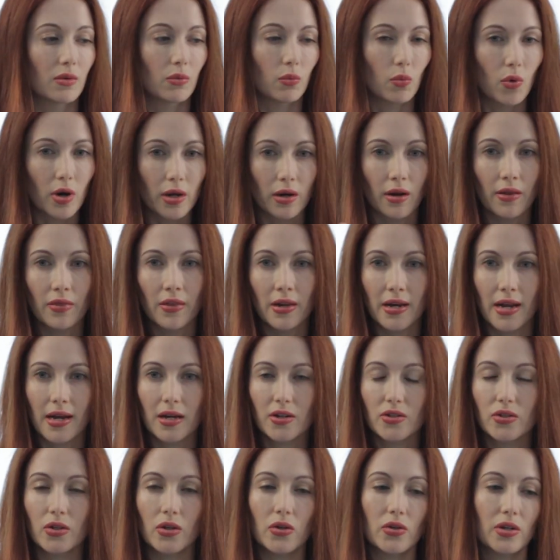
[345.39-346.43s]
one on the
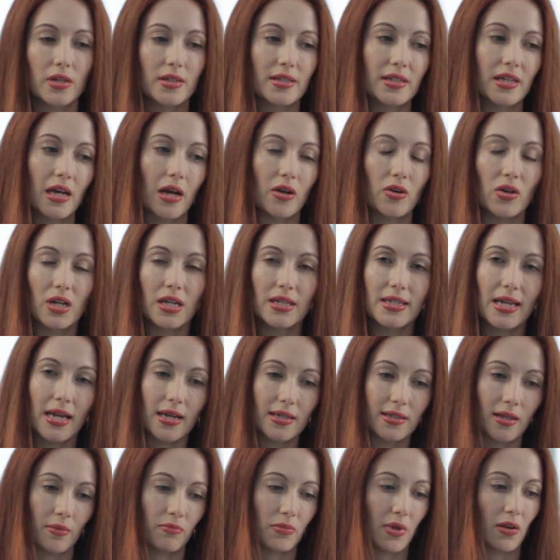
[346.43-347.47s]
next, so you can see how you can
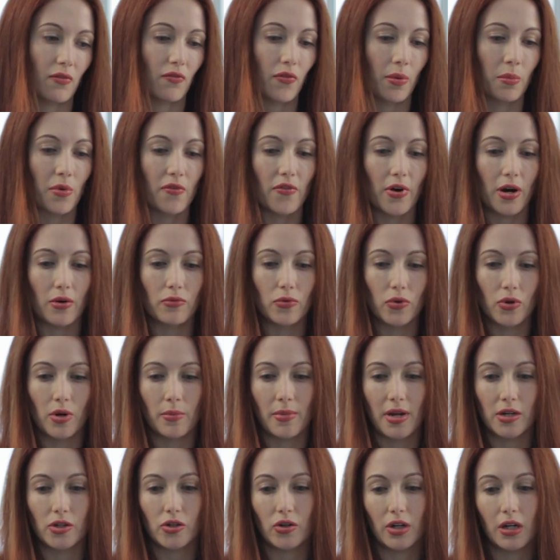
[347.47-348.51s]
take something from a very
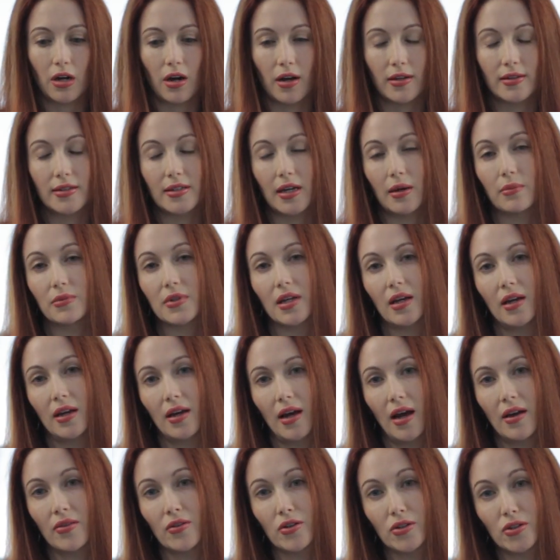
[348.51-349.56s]
rudimentary concept
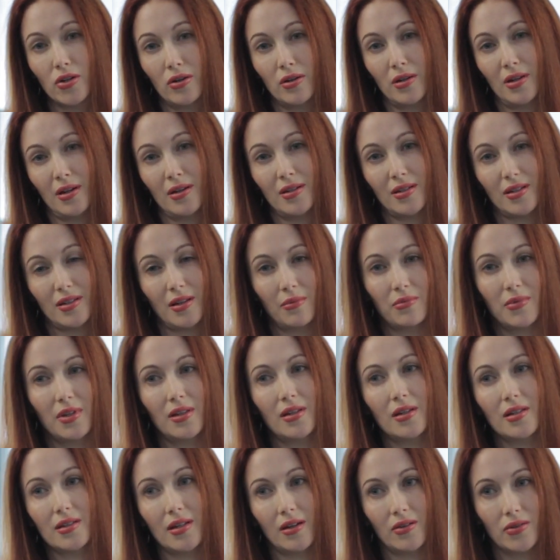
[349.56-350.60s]
and then turn it into something
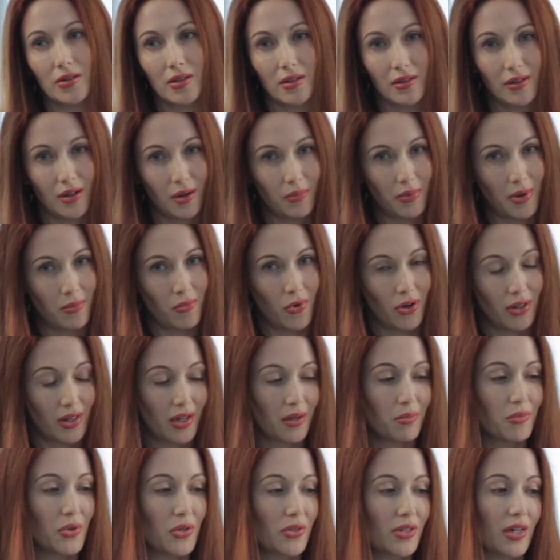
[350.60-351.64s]
that sounds a little bit more
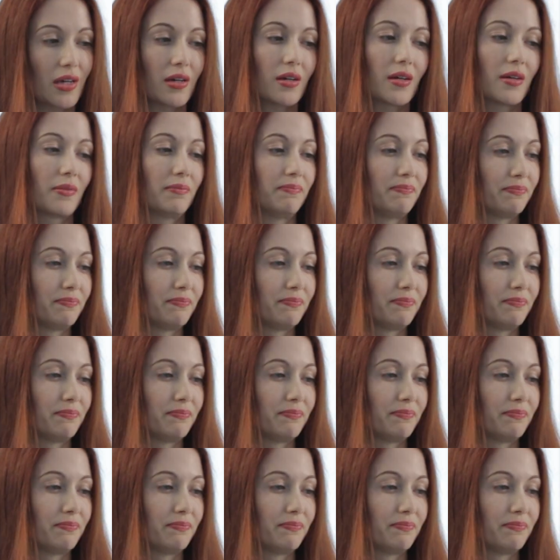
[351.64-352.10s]
like music.